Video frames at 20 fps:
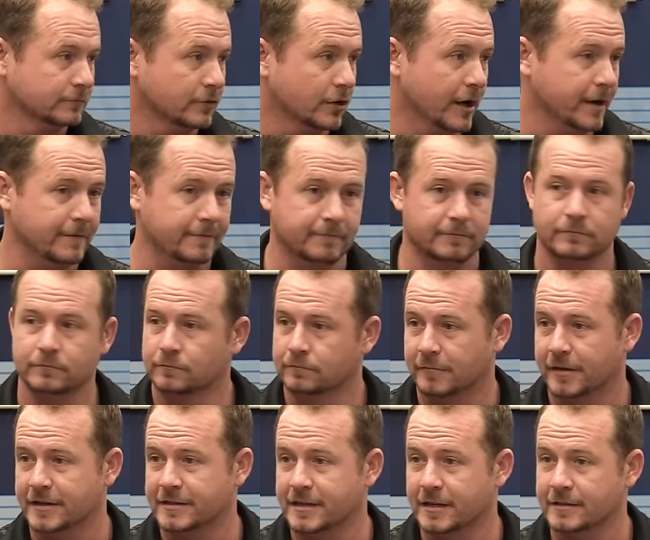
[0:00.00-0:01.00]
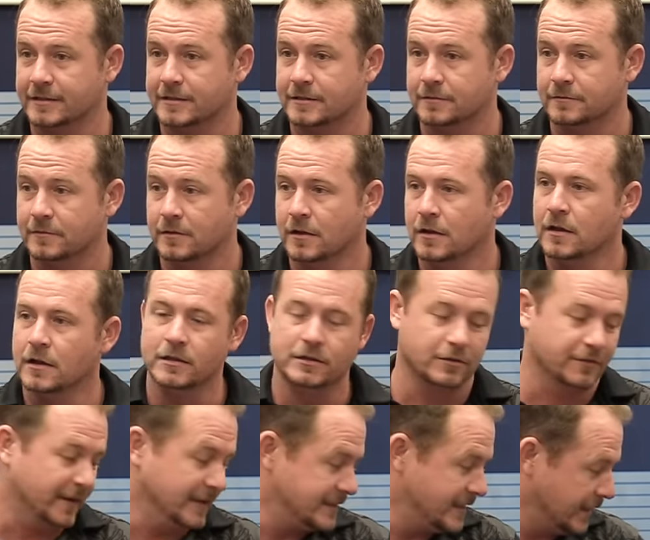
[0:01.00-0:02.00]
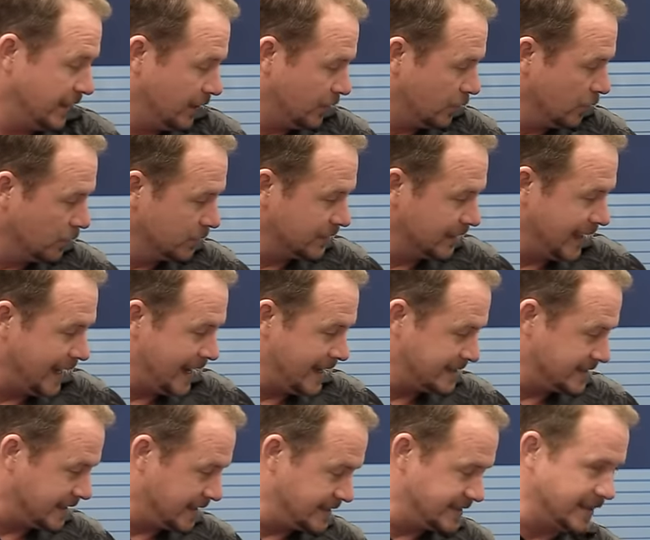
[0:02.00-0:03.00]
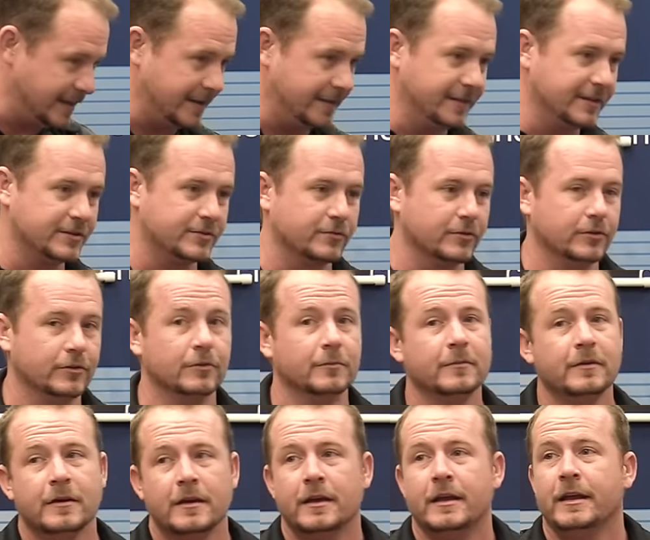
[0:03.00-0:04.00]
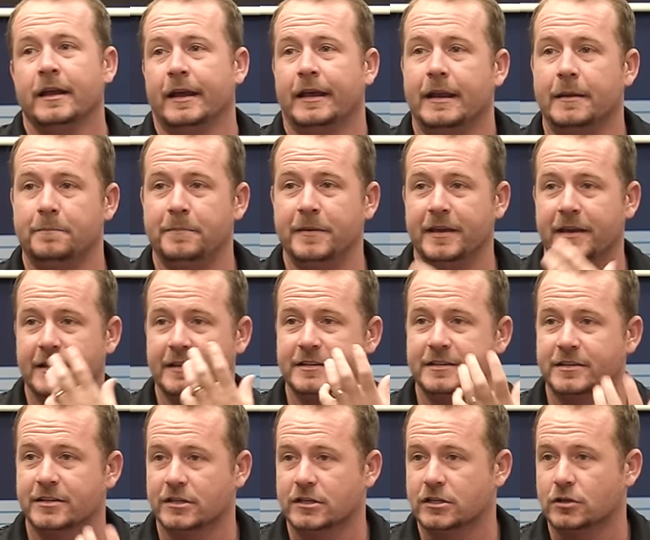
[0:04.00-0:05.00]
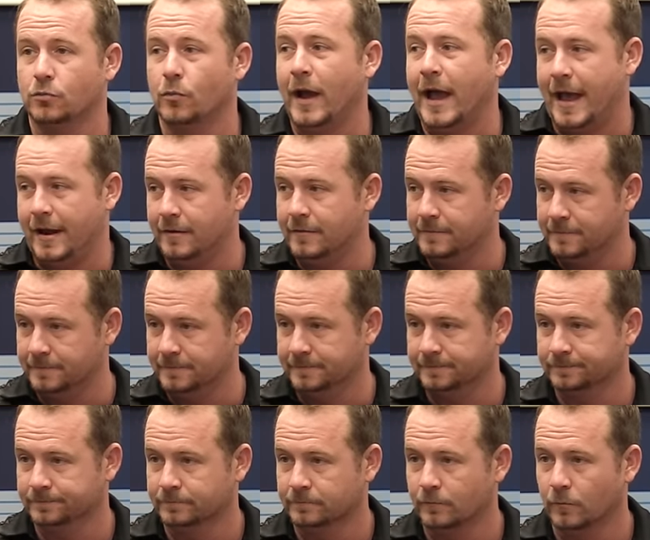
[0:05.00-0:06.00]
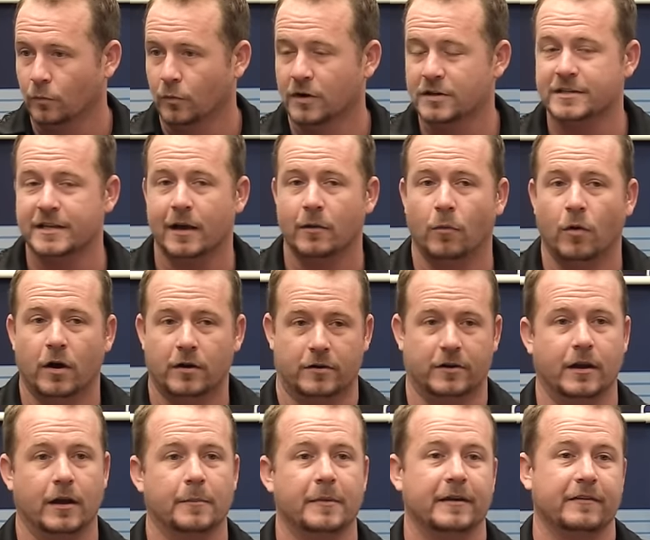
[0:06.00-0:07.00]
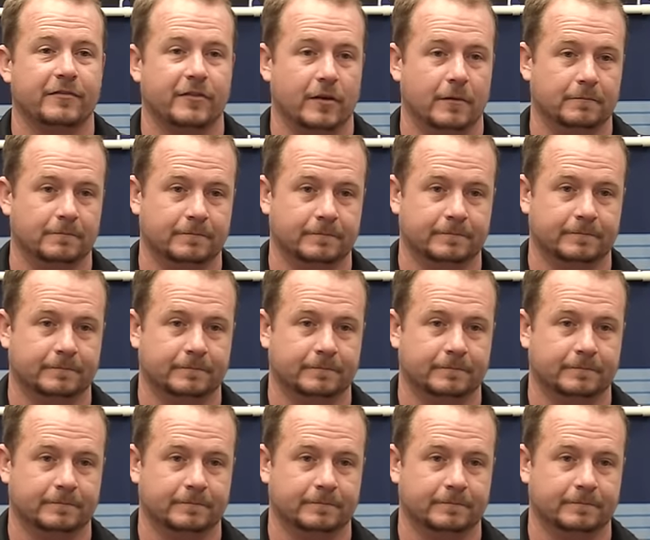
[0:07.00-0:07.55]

Right? Make sense? So if I take a cold glass and I set it in this room and it begins to sweat, where's that water coming from?